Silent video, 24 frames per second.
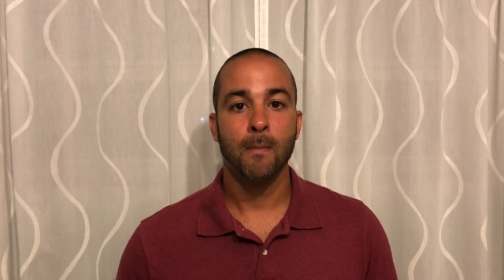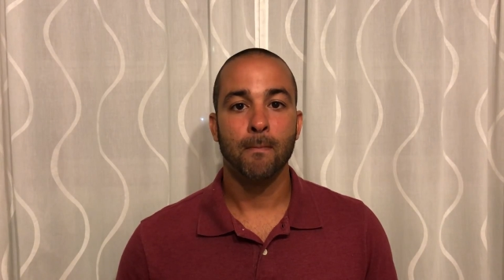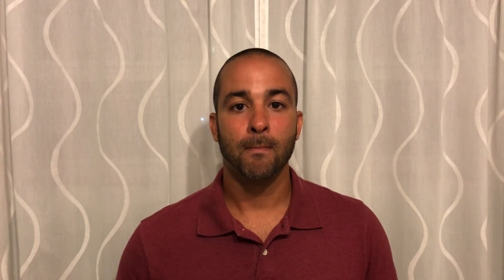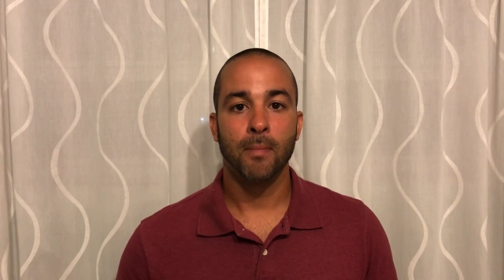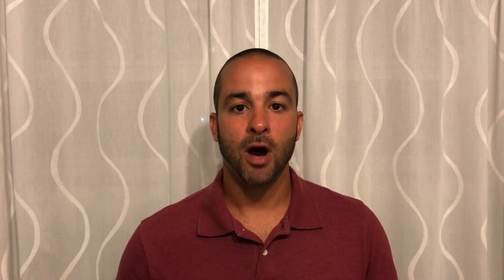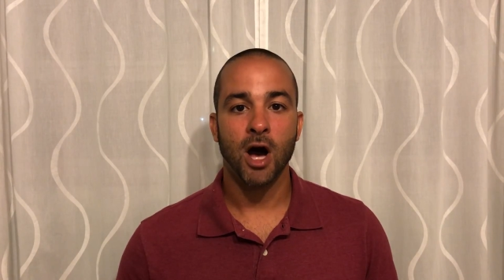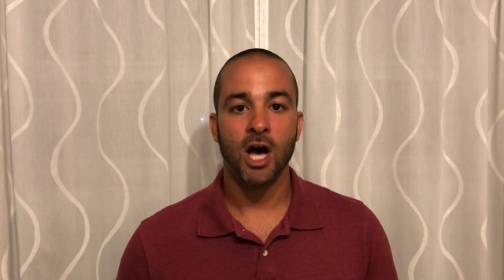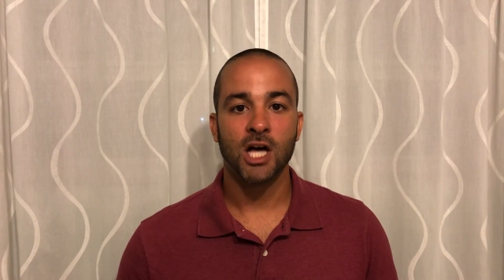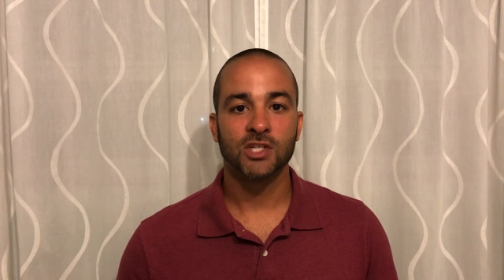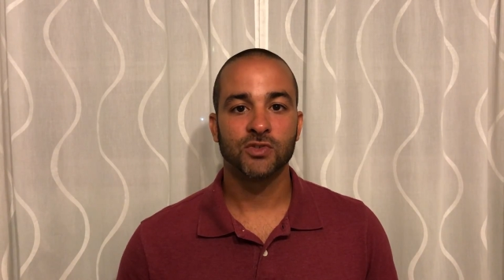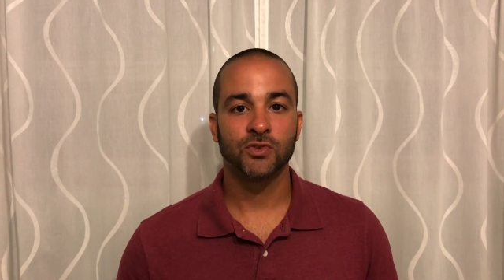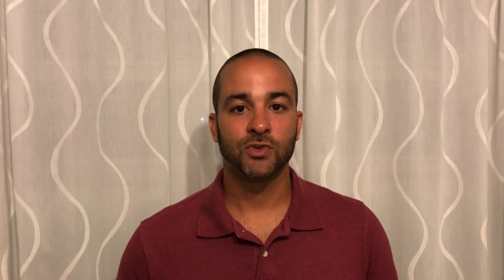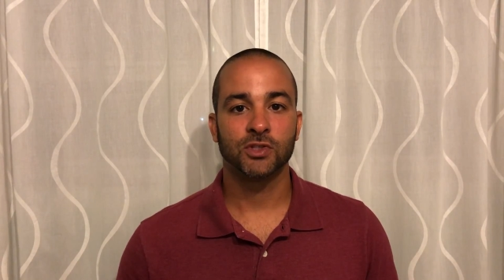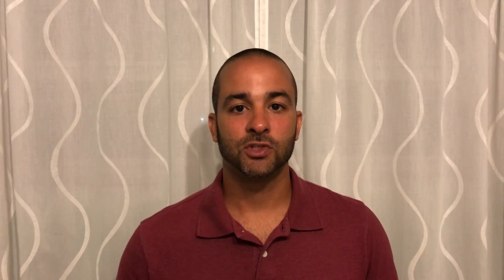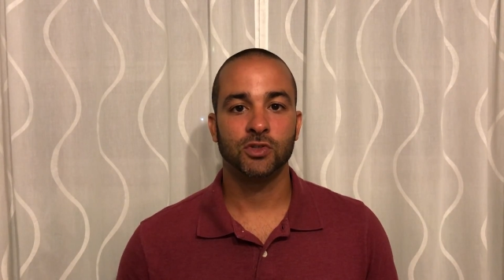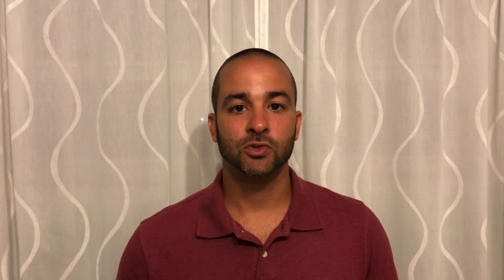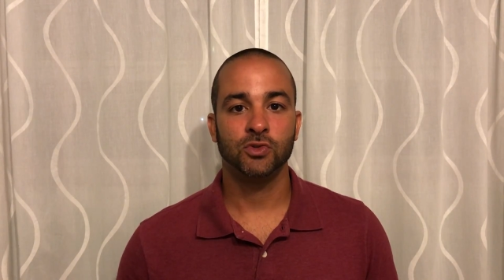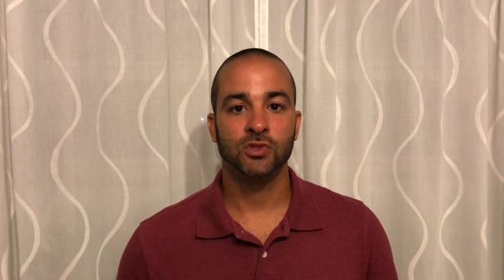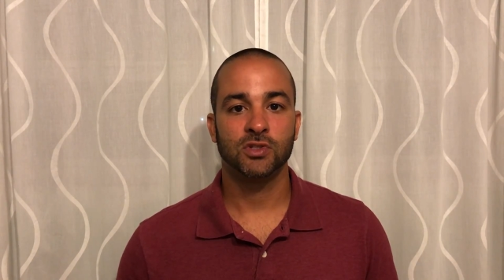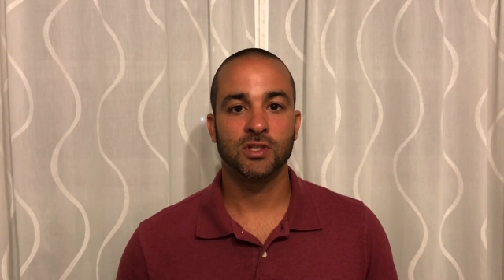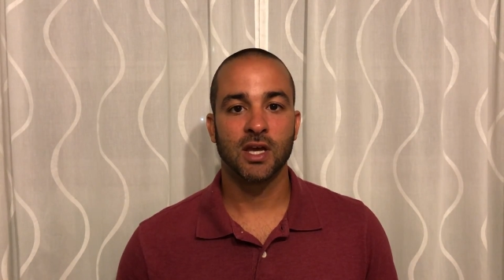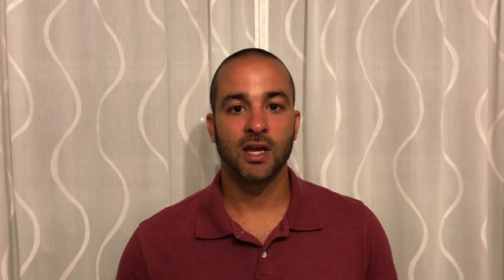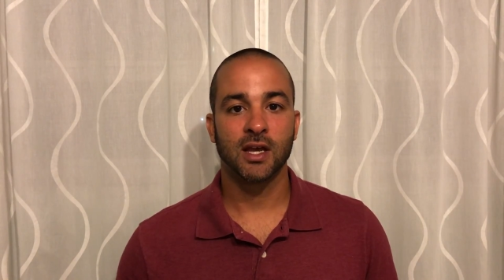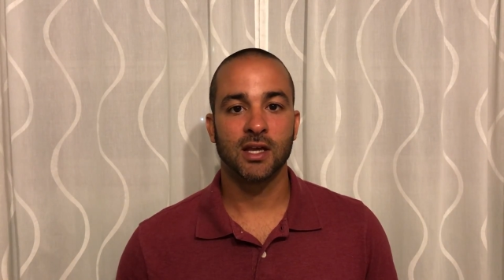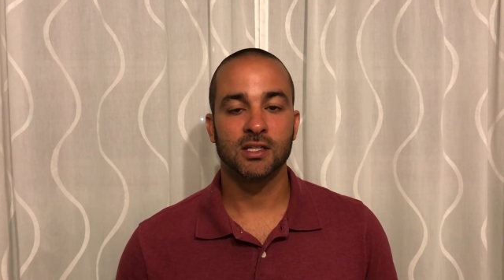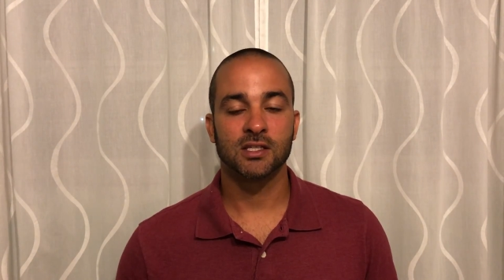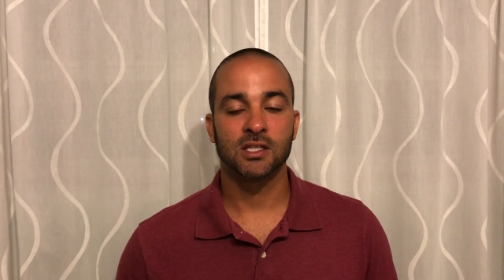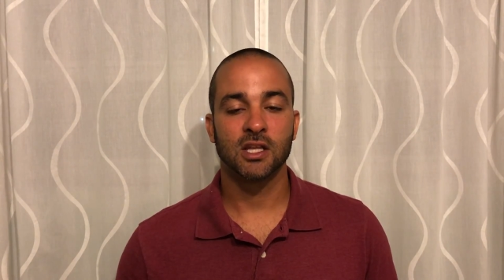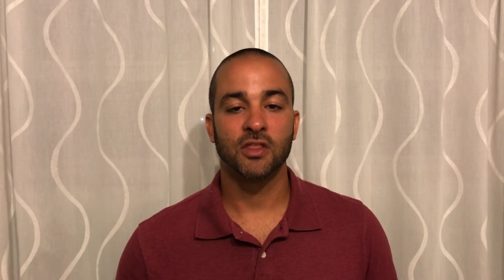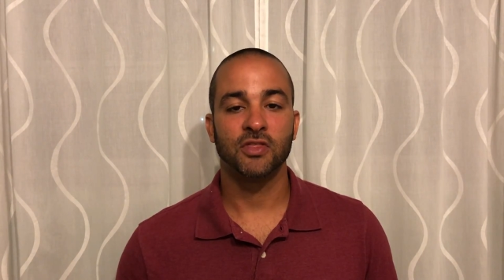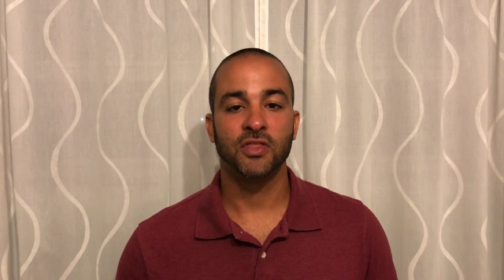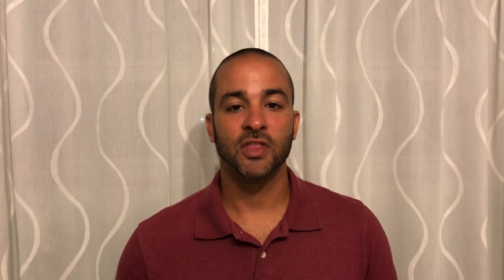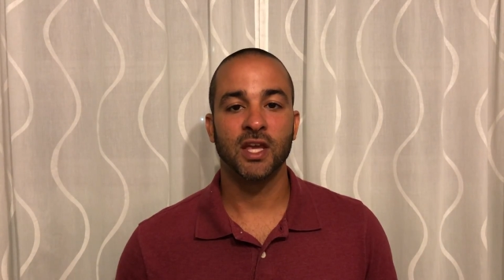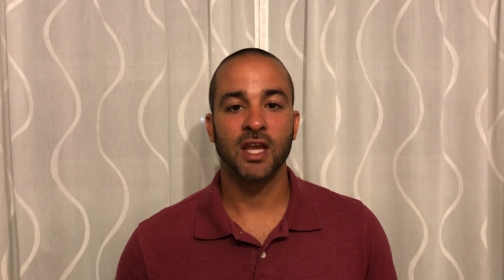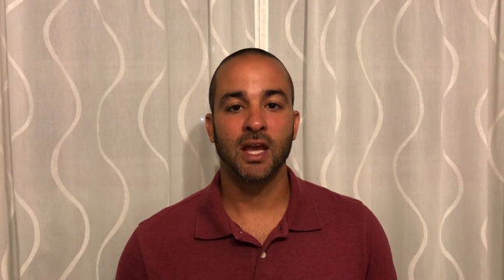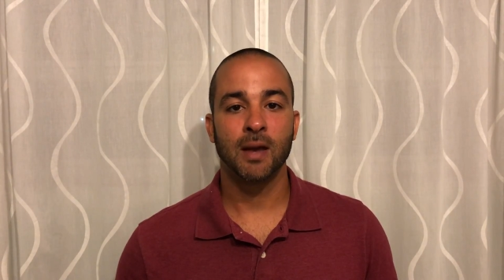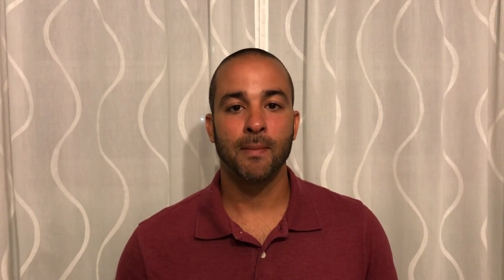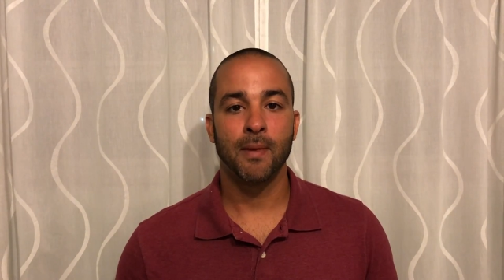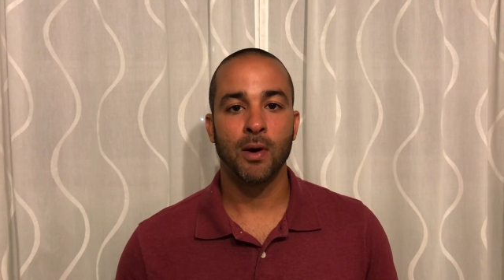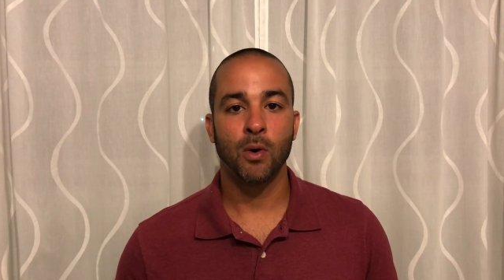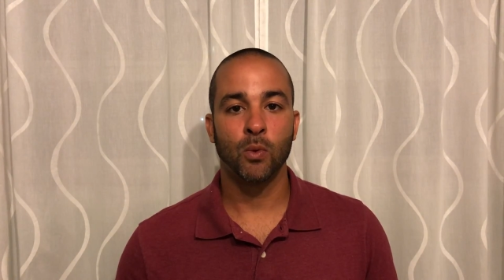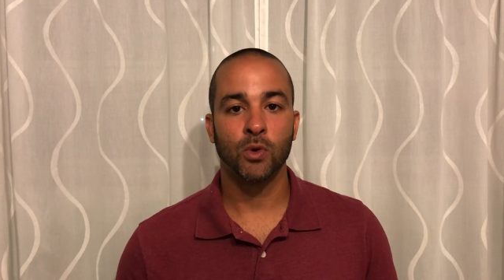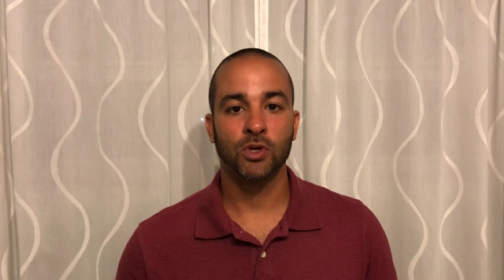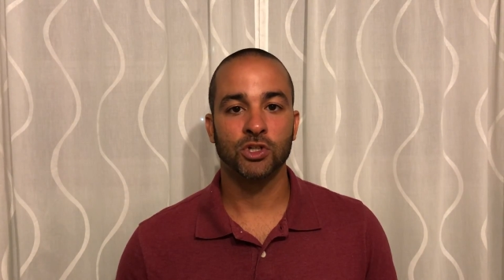Pause for 2 seconds, think about